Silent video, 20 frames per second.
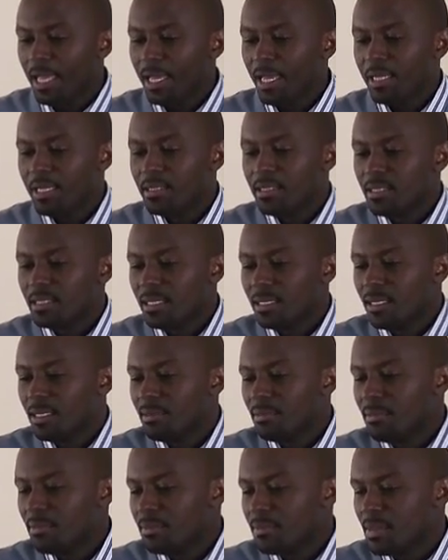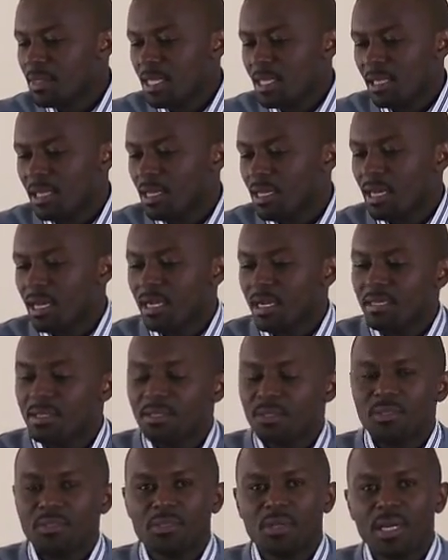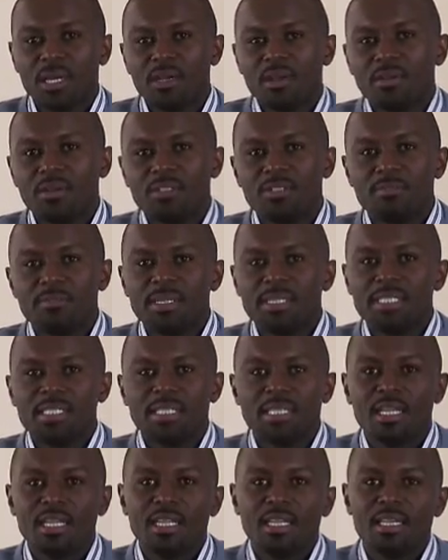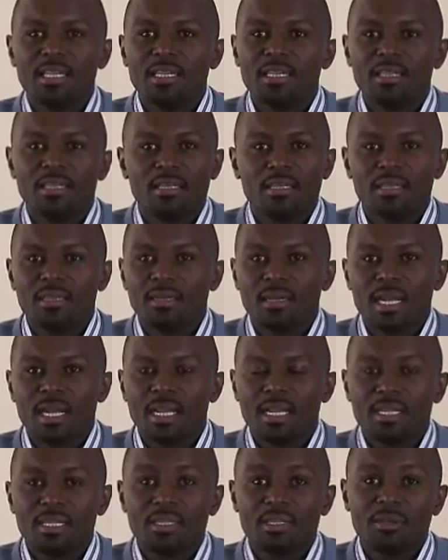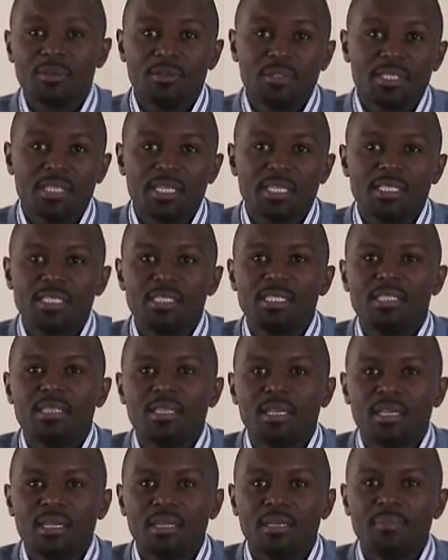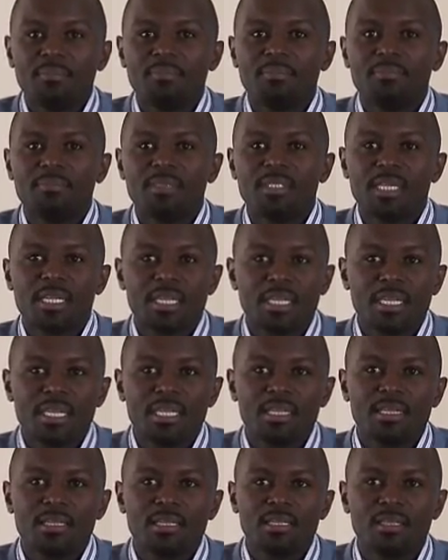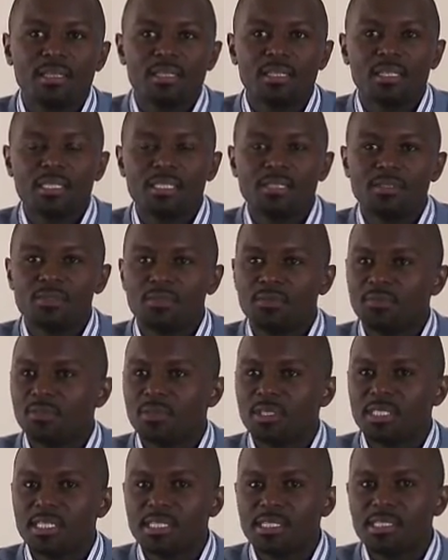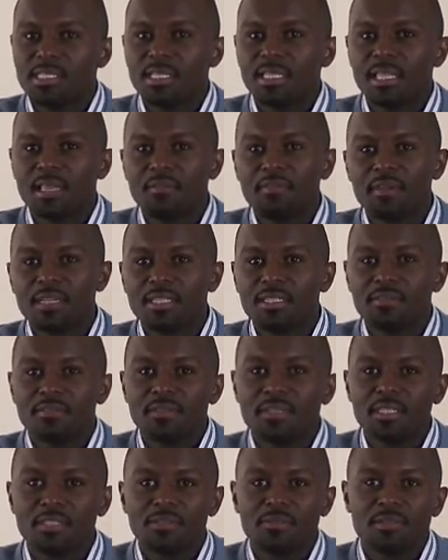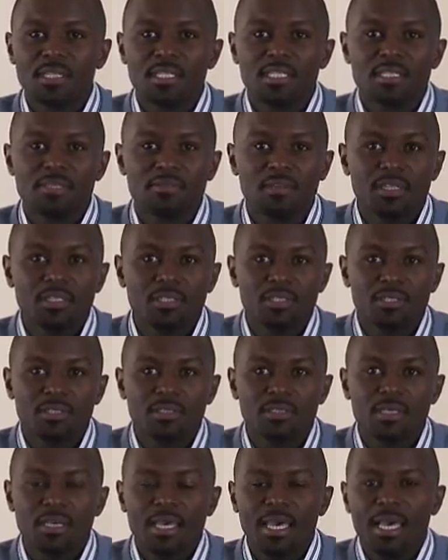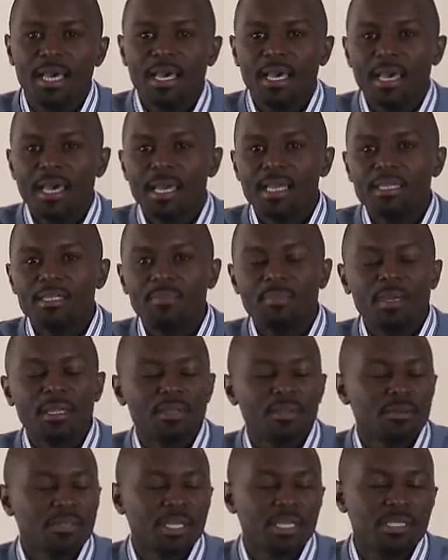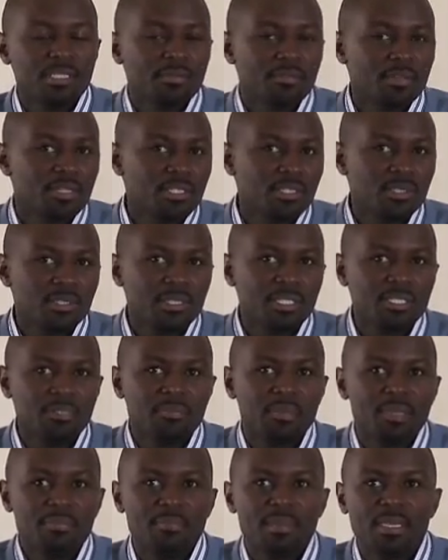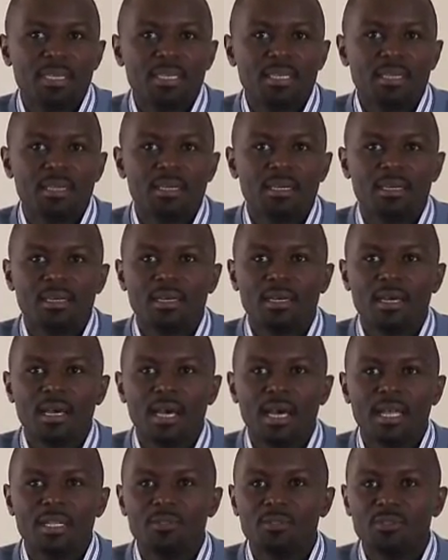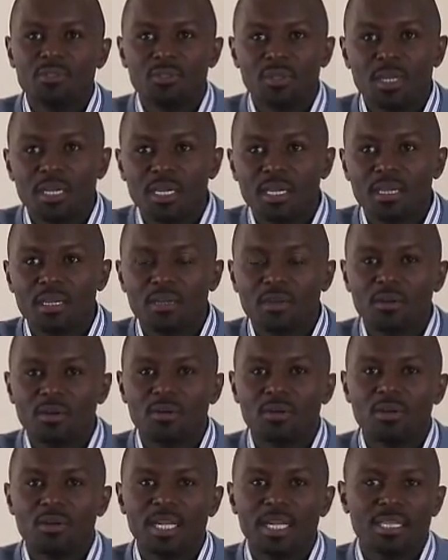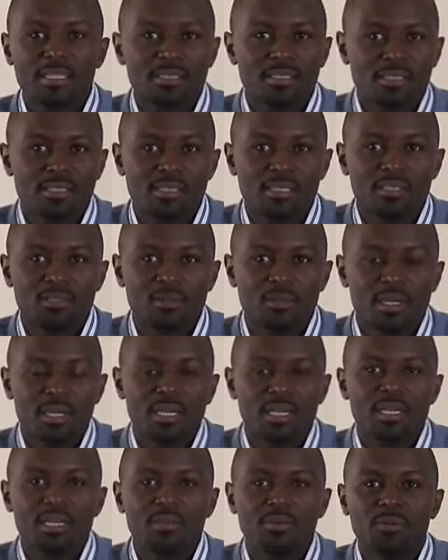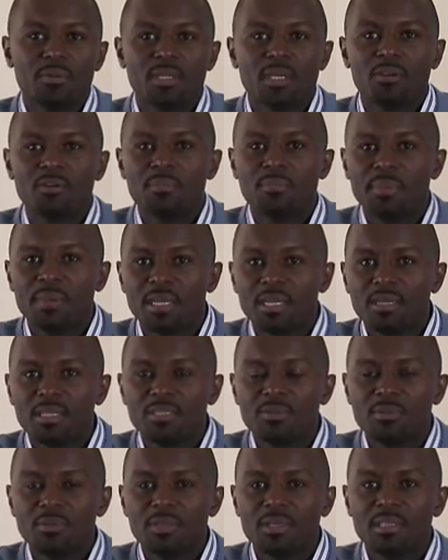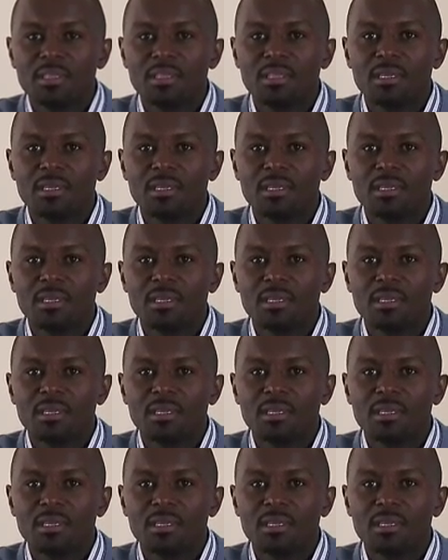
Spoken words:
And a clinical trial is basically a clinical research technique that is used for assessing the effectiveness of an intervention. And depending on the intervention, this may be a new drug or an existing drug, and you want to compare it with